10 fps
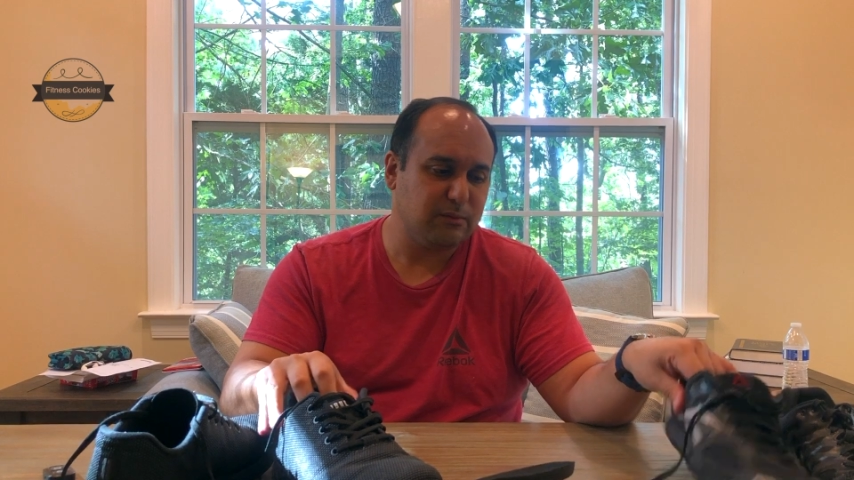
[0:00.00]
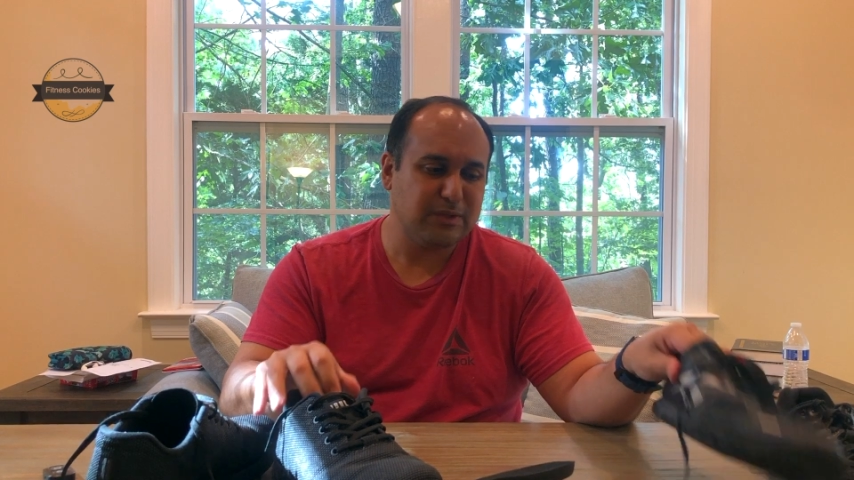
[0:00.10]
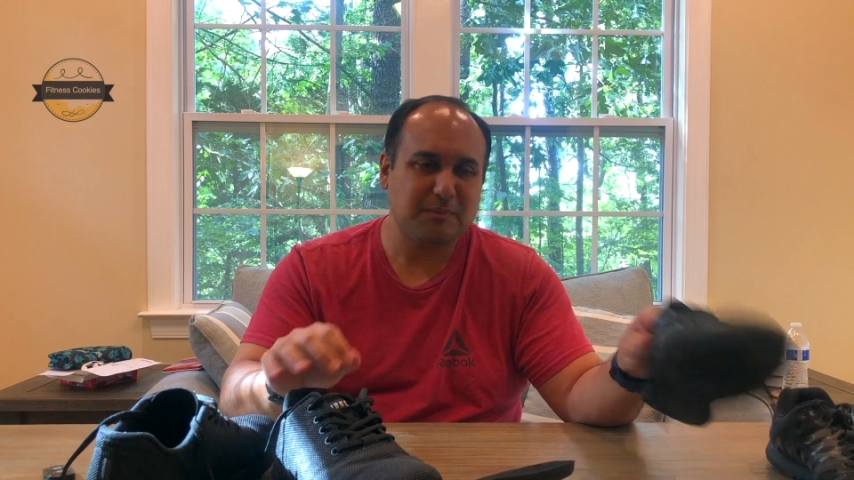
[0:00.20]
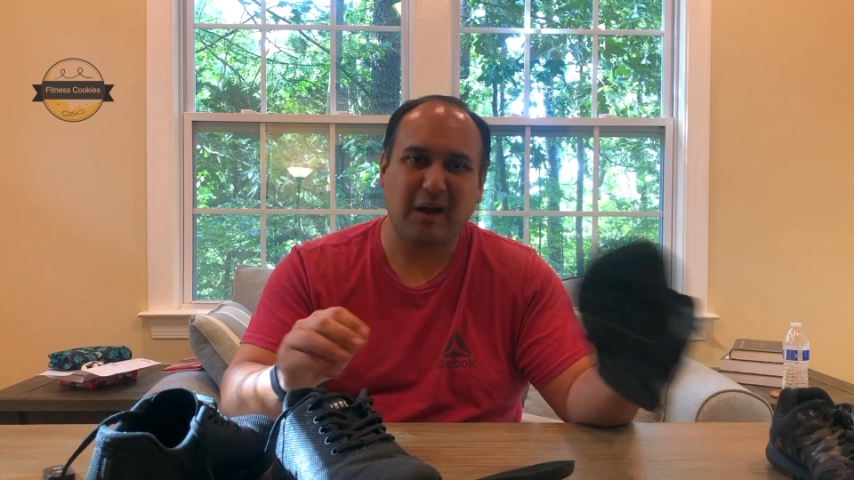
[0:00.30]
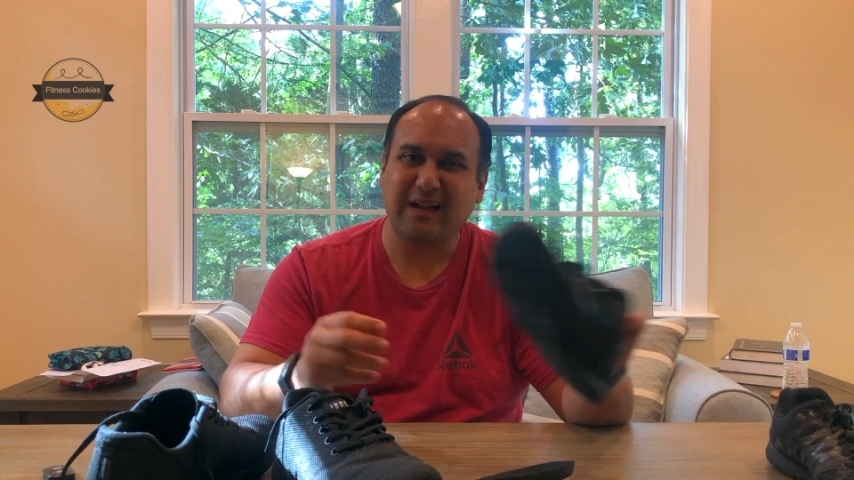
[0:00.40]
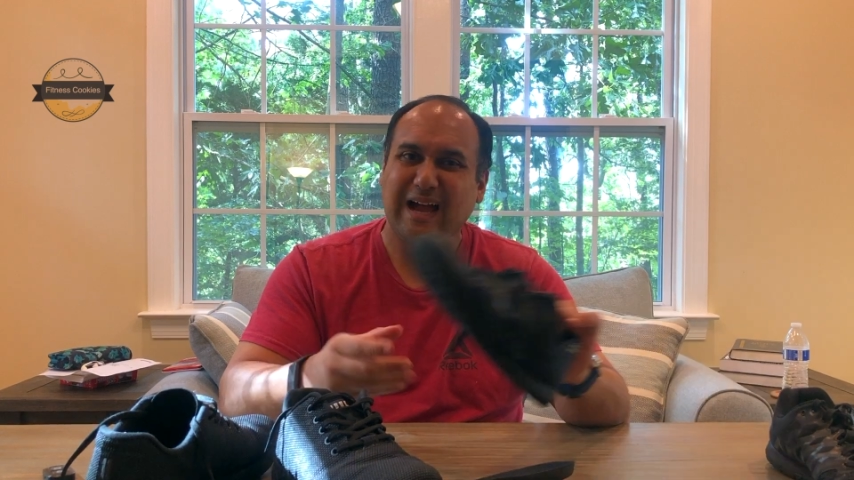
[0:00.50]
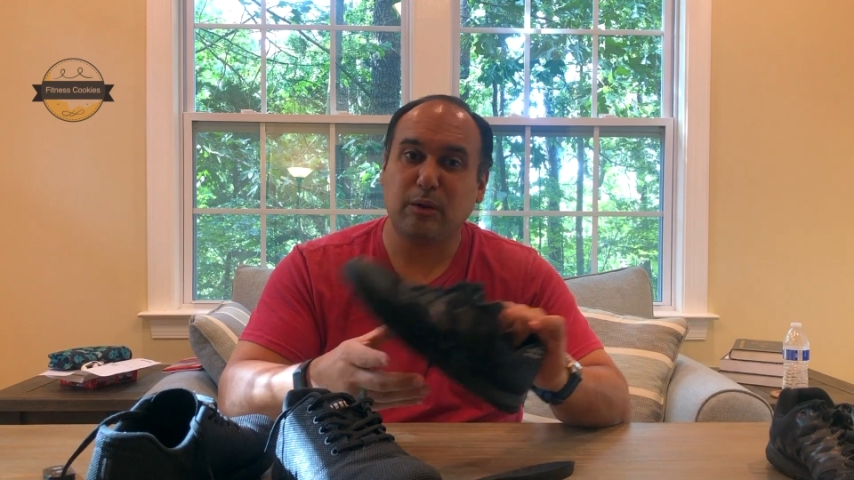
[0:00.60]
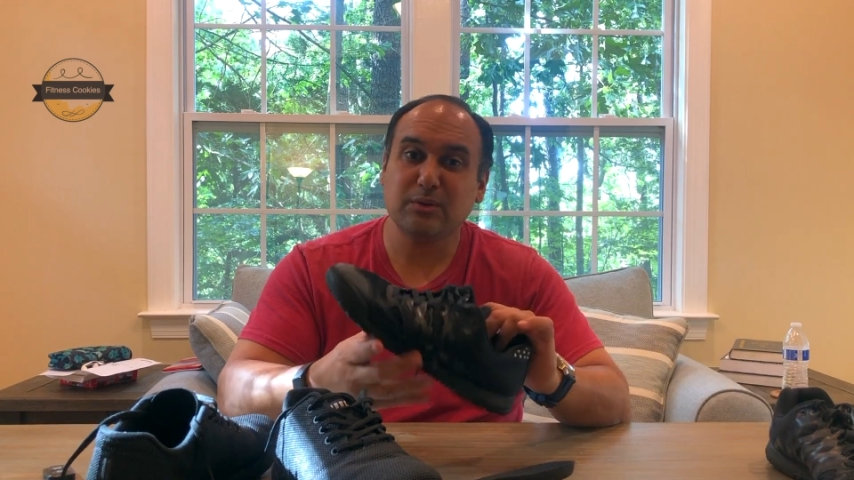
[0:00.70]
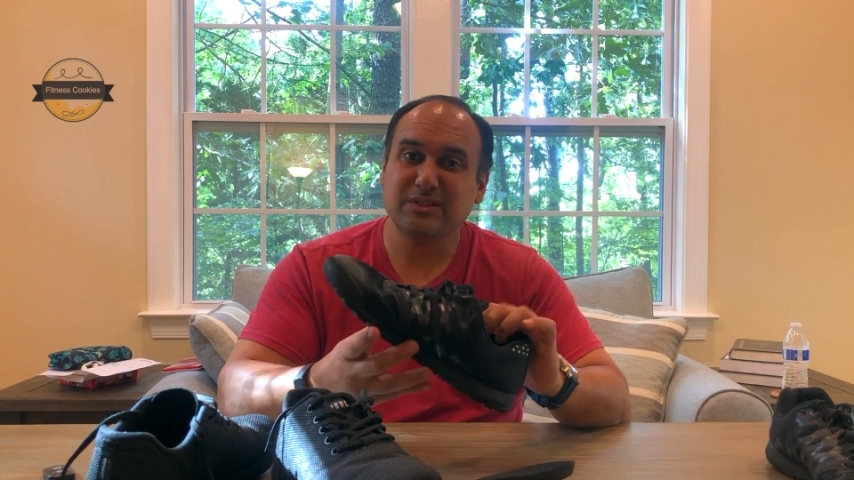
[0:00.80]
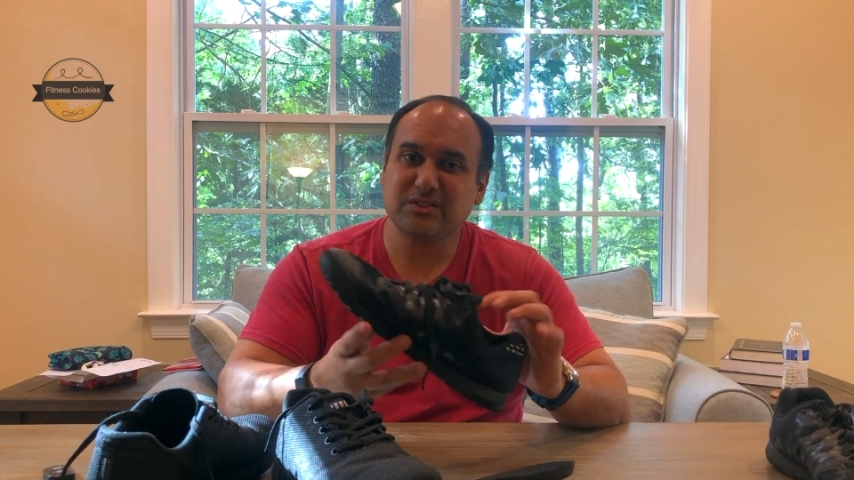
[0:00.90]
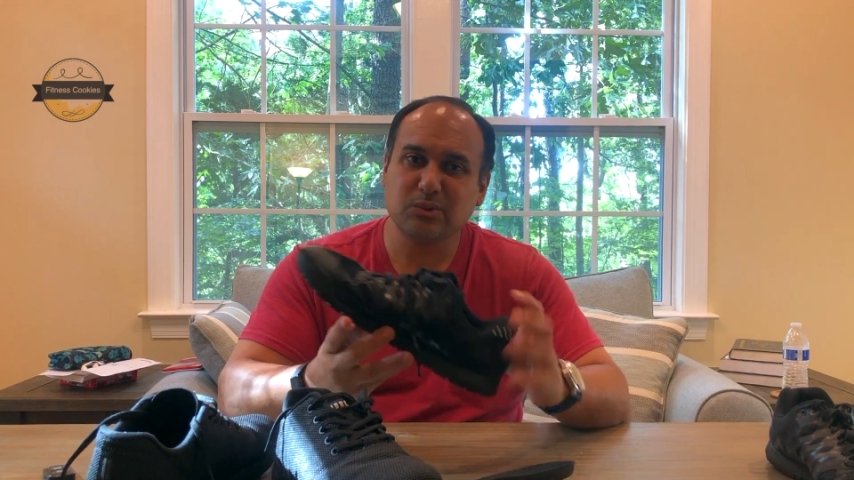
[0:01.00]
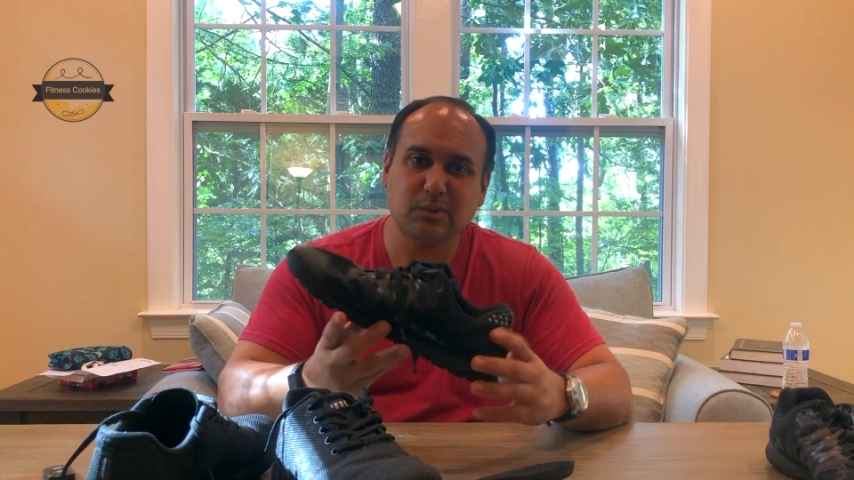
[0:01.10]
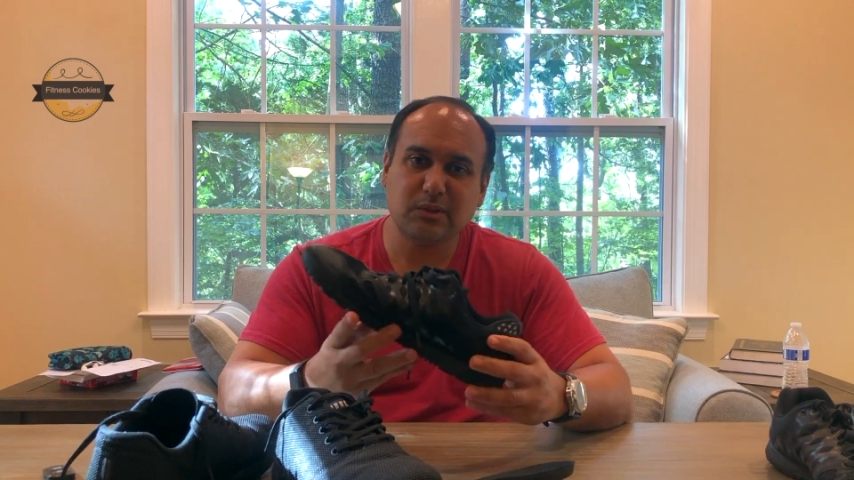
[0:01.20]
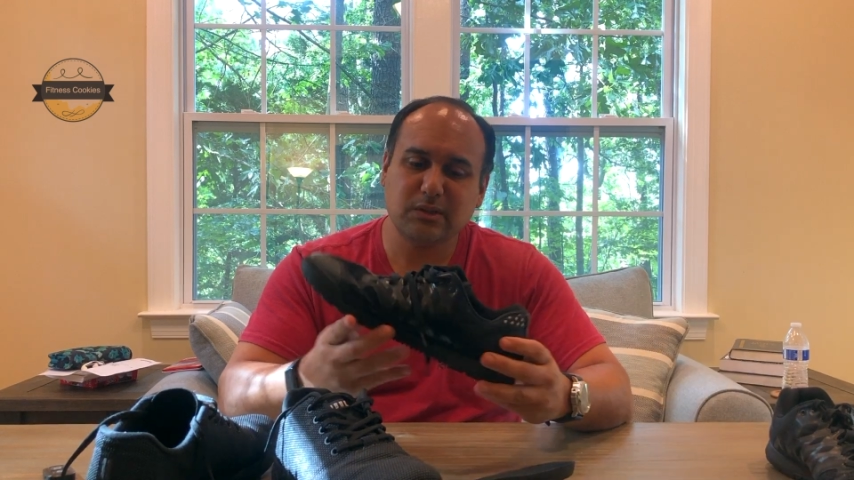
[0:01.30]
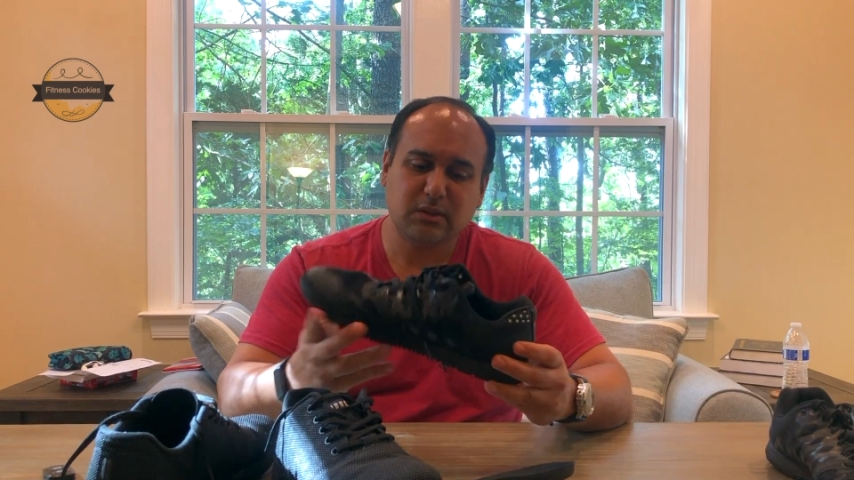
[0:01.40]
Reebok outlet
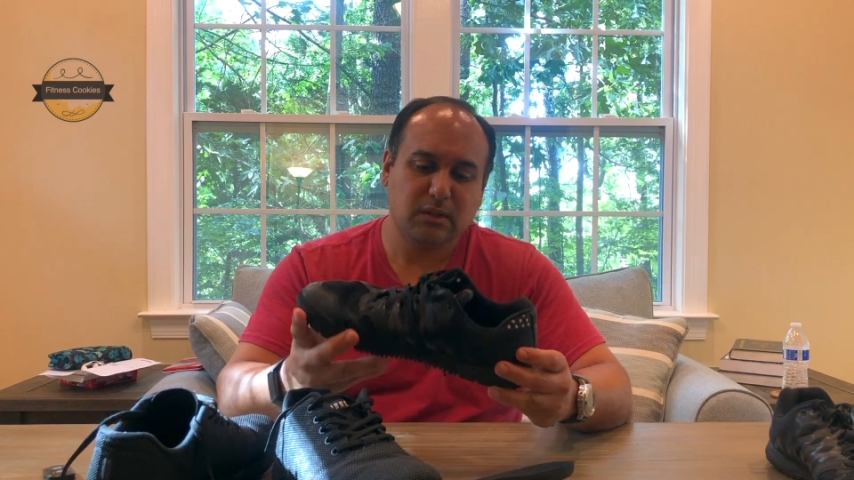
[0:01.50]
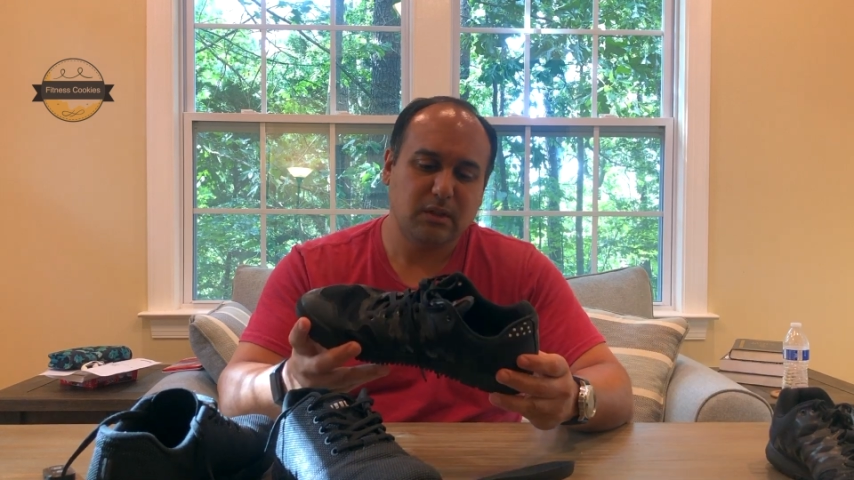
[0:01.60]
store,